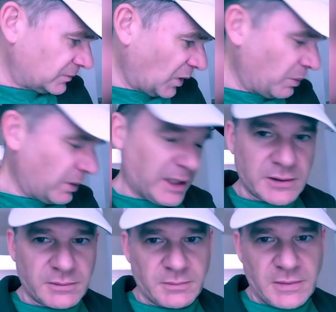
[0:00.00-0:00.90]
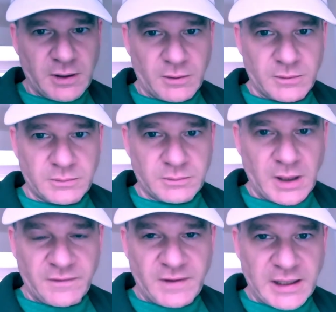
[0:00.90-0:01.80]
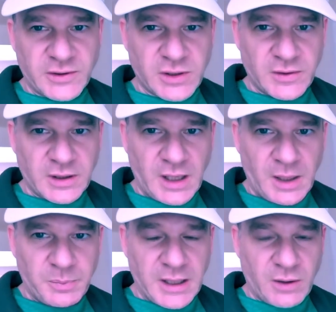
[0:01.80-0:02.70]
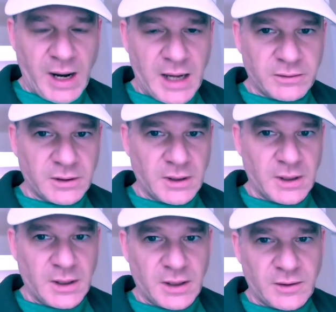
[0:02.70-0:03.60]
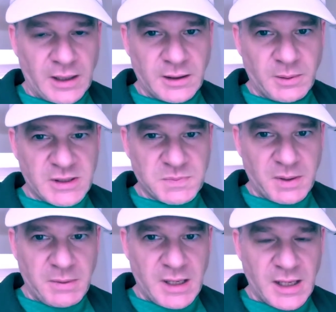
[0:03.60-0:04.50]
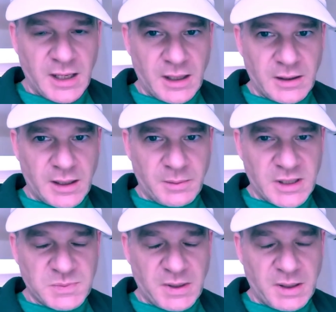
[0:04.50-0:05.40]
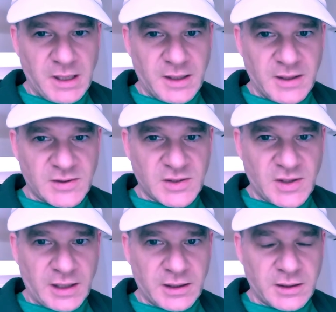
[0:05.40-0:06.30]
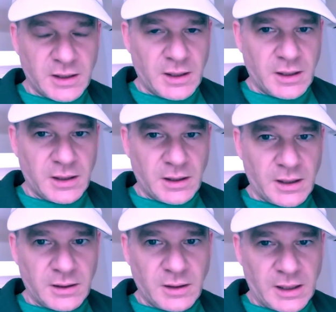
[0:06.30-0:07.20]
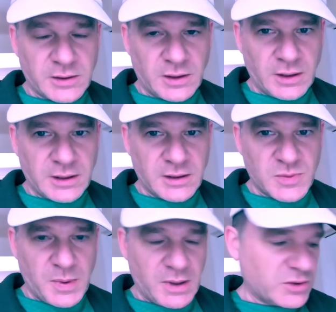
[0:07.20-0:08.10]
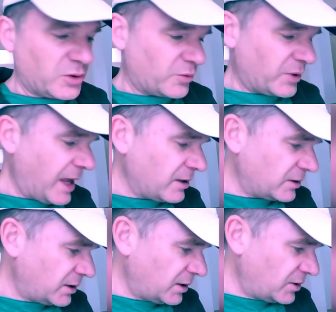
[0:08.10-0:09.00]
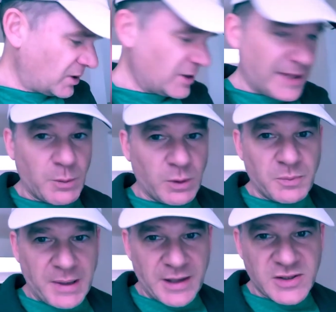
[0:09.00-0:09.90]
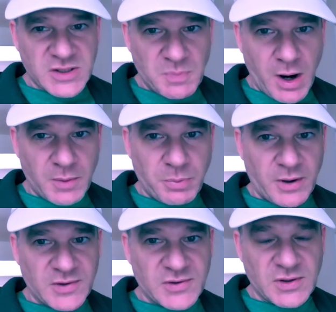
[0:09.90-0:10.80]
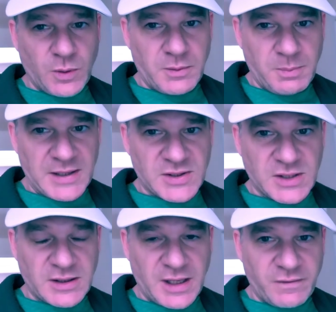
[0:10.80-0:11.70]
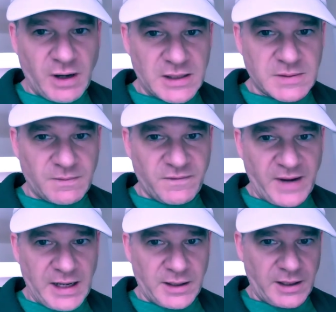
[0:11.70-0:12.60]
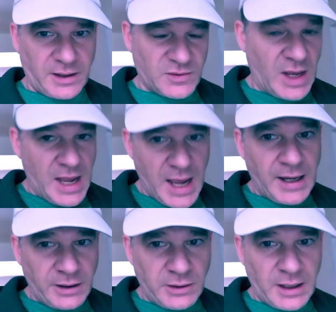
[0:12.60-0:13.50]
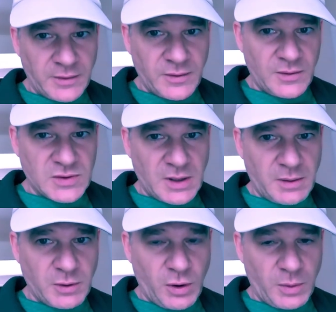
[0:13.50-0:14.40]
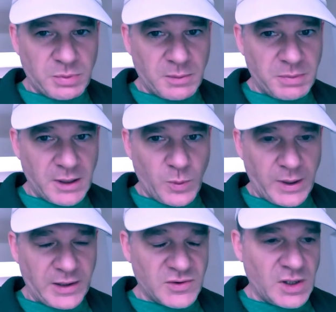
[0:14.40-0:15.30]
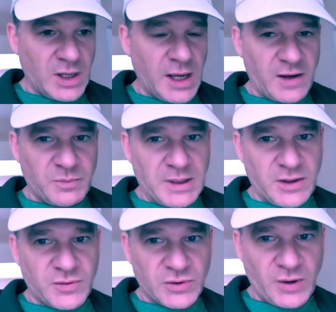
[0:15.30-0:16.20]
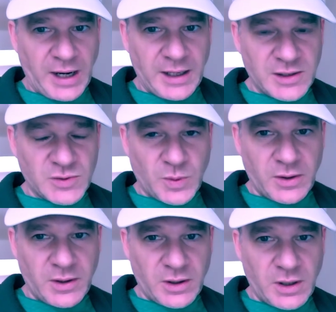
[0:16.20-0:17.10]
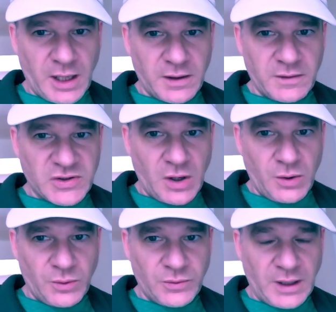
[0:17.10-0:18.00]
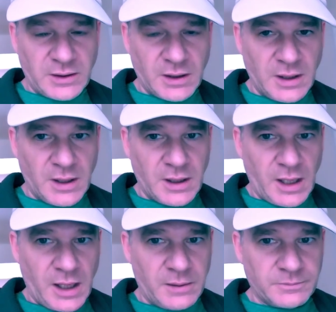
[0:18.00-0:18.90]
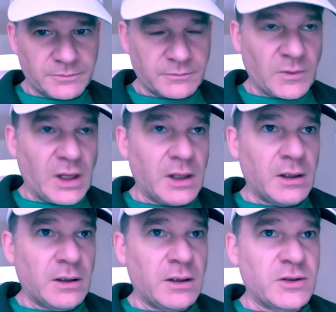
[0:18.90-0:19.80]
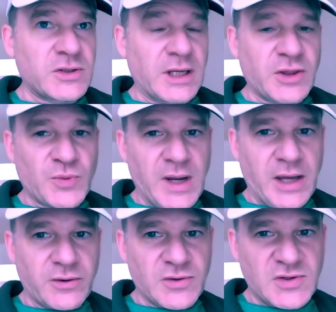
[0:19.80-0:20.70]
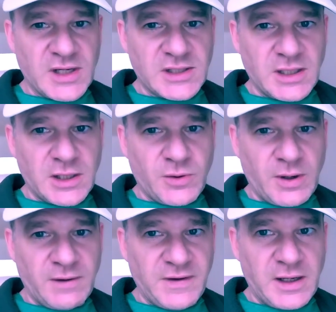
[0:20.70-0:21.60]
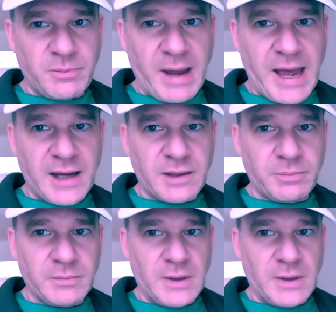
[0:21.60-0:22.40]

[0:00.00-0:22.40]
But, you know, if I can turn the company around, then it must be me, and it must be me that's decided not to look into spiritual realities. That would be a smart person who admits that they've got some failings. And a lot of those corporate bigwigs have been through trainings where they're kind of shown that there's like 360-degree feedback.